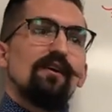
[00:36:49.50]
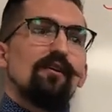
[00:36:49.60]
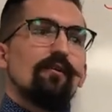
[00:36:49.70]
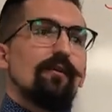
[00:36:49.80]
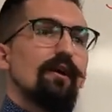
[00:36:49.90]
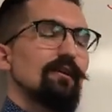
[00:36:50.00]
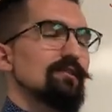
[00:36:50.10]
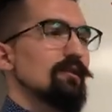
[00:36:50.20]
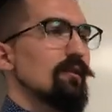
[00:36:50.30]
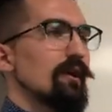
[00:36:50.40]
All right.
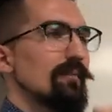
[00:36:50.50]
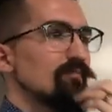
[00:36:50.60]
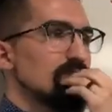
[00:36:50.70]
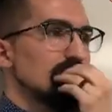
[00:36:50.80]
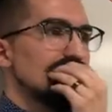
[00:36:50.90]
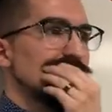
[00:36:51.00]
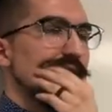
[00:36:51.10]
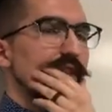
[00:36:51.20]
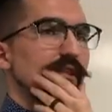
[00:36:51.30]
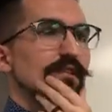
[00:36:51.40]
So um,
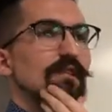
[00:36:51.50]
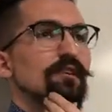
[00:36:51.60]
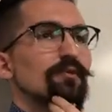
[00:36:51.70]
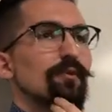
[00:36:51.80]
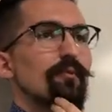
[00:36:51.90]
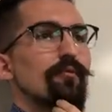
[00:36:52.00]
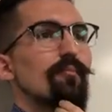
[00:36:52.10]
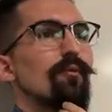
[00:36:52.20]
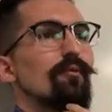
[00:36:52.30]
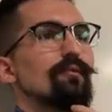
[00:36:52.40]
I think this is actually one of the more
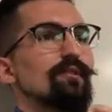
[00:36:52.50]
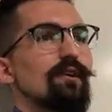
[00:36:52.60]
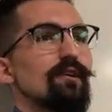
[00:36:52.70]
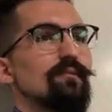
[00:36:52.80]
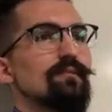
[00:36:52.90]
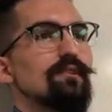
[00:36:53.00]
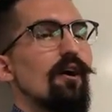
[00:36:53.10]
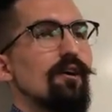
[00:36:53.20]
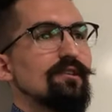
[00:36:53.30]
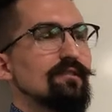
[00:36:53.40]
important uh,
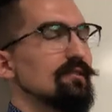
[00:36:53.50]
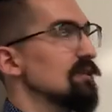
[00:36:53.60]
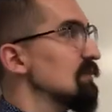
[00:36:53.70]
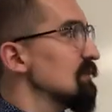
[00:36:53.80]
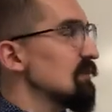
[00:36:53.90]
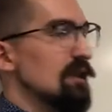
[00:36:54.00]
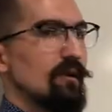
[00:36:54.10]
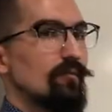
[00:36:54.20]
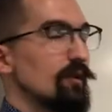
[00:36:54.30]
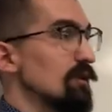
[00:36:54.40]
talks that
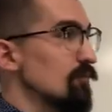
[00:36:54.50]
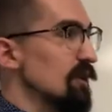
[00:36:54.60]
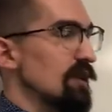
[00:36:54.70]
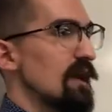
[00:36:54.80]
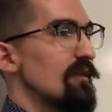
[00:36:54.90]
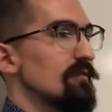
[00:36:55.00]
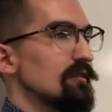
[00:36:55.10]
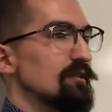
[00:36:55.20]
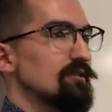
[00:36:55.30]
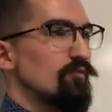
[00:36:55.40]
I we can we can have here,
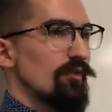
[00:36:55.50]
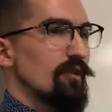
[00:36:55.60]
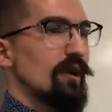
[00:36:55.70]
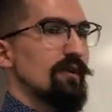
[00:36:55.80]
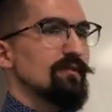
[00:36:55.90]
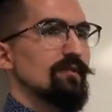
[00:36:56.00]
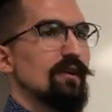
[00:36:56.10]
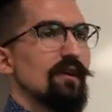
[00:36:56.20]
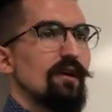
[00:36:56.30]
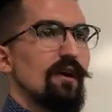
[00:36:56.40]
because you realize
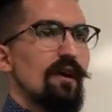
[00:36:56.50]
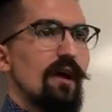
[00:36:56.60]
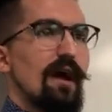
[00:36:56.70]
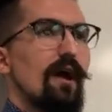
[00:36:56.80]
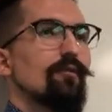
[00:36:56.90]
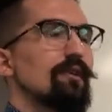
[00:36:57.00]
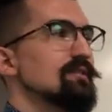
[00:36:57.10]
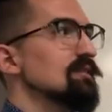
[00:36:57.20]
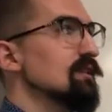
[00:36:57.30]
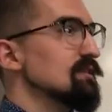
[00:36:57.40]
how
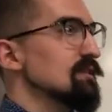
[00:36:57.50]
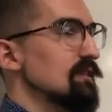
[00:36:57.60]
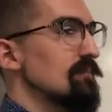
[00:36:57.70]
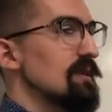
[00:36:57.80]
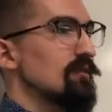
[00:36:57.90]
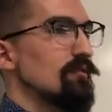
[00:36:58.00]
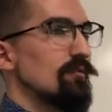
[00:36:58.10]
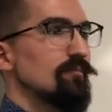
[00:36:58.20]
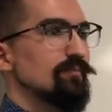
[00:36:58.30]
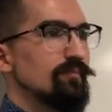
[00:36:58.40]
these things can make
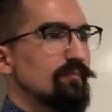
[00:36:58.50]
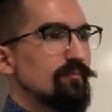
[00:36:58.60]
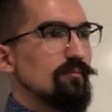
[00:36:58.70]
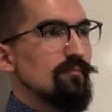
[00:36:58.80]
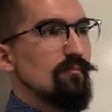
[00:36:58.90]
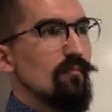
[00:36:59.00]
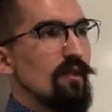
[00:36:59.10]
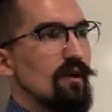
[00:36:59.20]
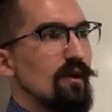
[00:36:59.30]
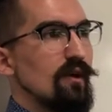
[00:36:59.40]
you.
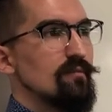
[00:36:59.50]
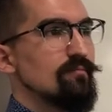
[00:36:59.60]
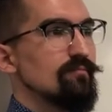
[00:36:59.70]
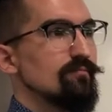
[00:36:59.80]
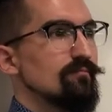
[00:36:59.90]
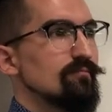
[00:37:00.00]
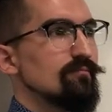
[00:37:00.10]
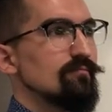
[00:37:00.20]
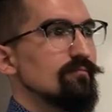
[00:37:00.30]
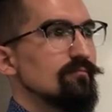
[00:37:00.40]
Uh,
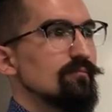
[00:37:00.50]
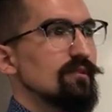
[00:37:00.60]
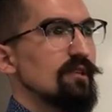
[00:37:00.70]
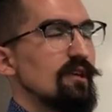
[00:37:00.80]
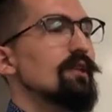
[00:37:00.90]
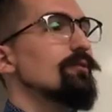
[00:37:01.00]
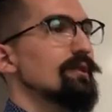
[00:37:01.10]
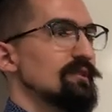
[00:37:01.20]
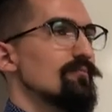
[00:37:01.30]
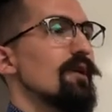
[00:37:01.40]
can
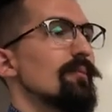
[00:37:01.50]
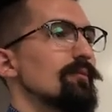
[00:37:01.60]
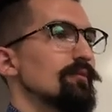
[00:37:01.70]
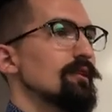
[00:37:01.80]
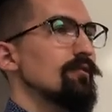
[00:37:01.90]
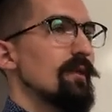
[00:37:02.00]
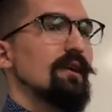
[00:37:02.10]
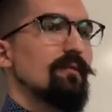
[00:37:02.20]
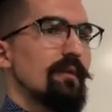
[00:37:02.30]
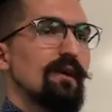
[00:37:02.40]
increase the probability you're
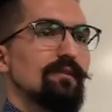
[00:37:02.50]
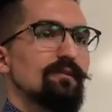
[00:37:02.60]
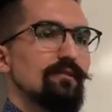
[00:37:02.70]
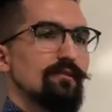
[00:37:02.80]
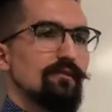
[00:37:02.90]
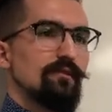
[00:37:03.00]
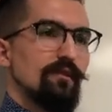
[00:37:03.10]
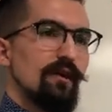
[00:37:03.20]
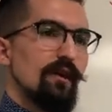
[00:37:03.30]
making bad decisions.